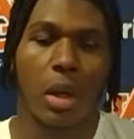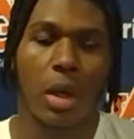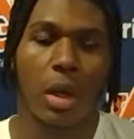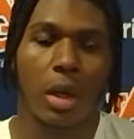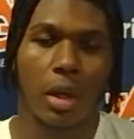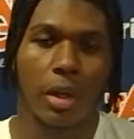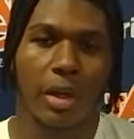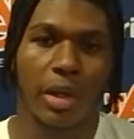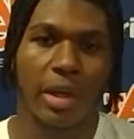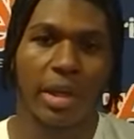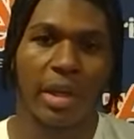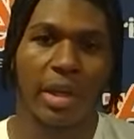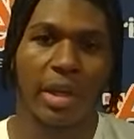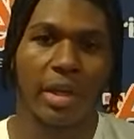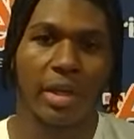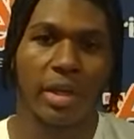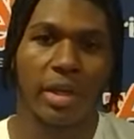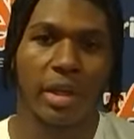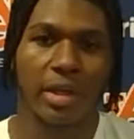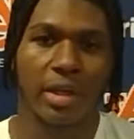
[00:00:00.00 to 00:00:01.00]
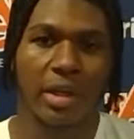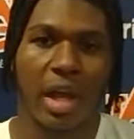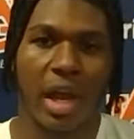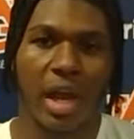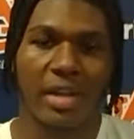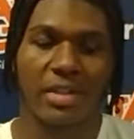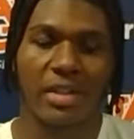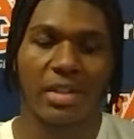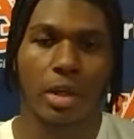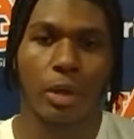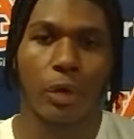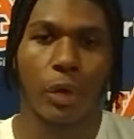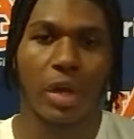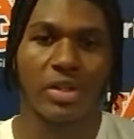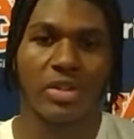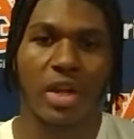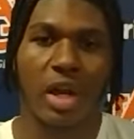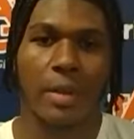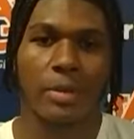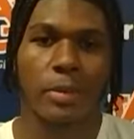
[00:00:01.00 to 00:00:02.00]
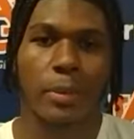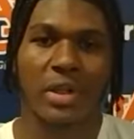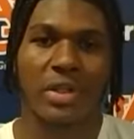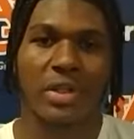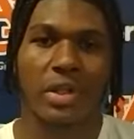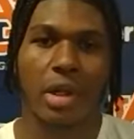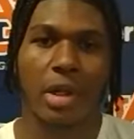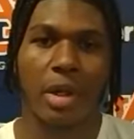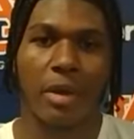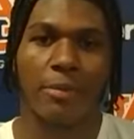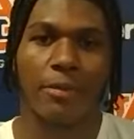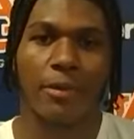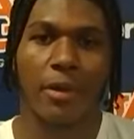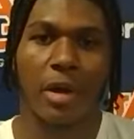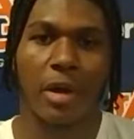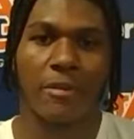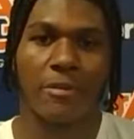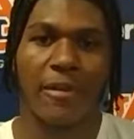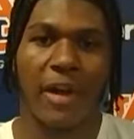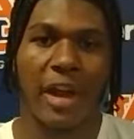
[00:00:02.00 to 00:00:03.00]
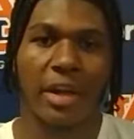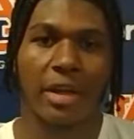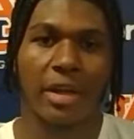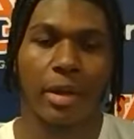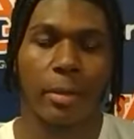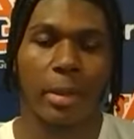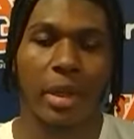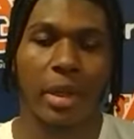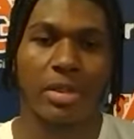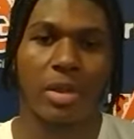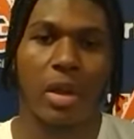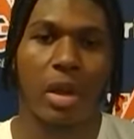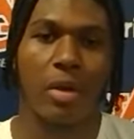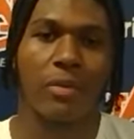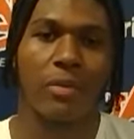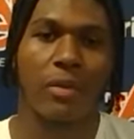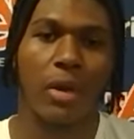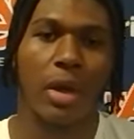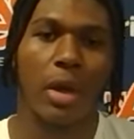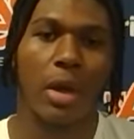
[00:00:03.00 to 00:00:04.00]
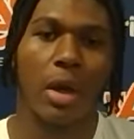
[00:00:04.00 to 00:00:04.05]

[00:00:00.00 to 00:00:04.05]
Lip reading: And the guys did a great job, especially up front, fighting their butts off.